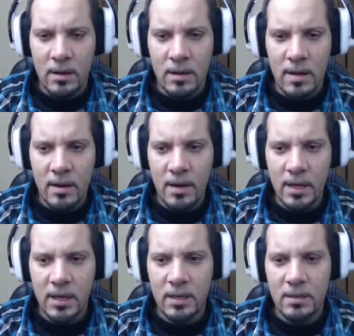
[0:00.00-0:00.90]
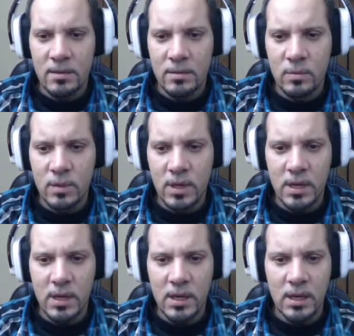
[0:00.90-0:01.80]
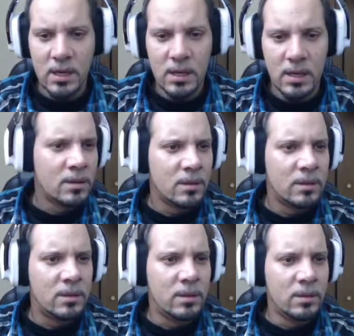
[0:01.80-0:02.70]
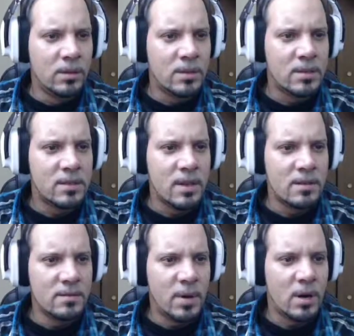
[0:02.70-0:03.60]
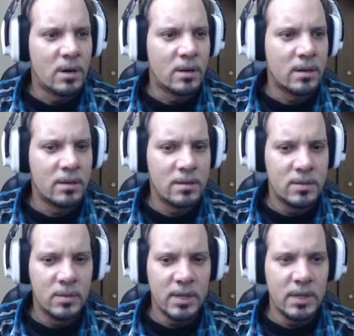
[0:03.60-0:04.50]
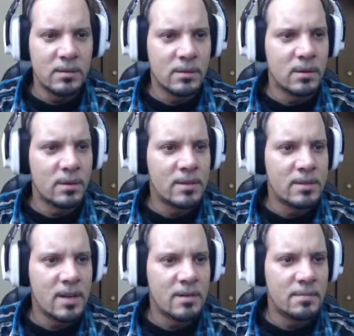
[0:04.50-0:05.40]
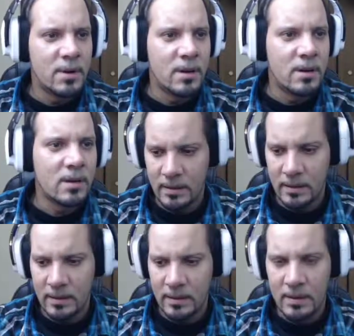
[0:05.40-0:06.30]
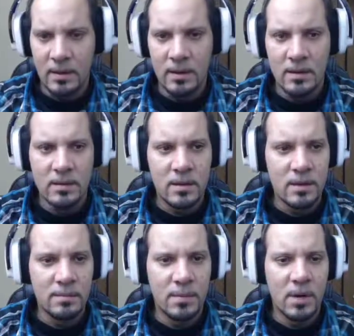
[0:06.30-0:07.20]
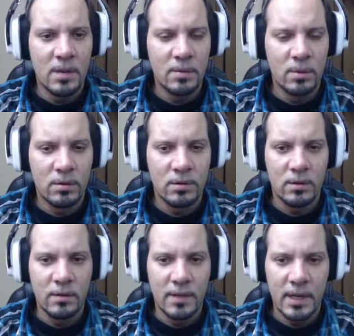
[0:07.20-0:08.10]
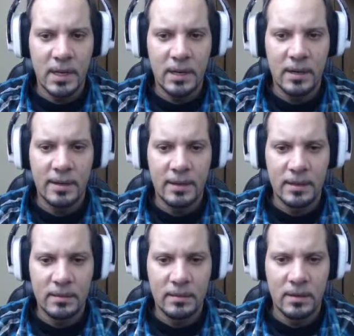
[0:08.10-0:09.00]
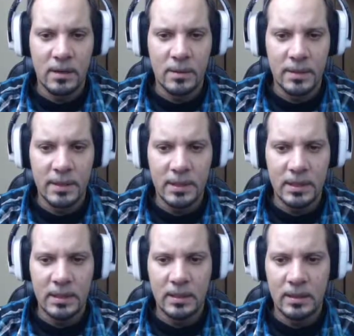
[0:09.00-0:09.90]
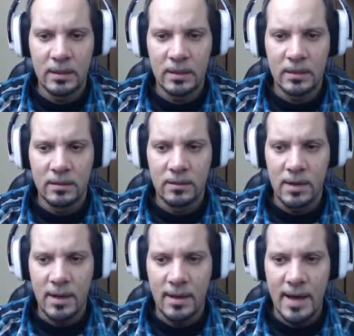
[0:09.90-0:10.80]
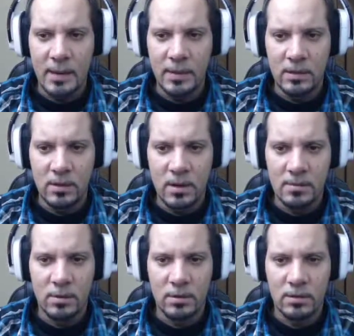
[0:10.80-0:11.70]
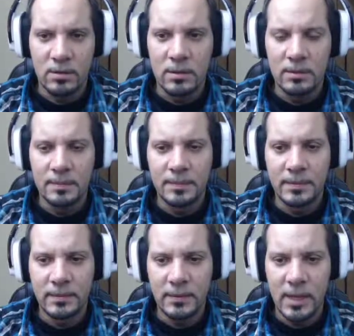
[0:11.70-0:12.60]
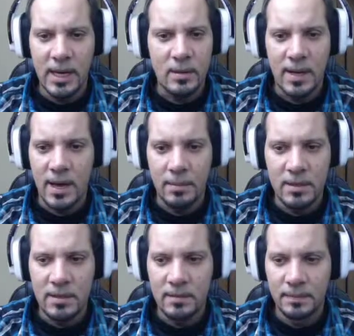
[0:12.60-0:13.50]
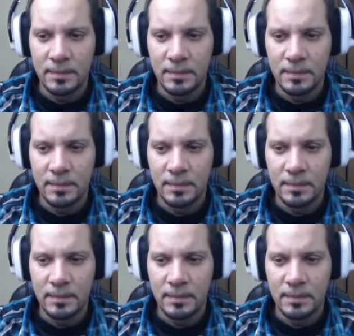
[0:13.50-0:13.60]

There it is. Whee! Q to Southern Park. Sweet, we're going to Southern Park. Southern Park portal over there. We're going. Do not lag me into another portal. I hate when that happens.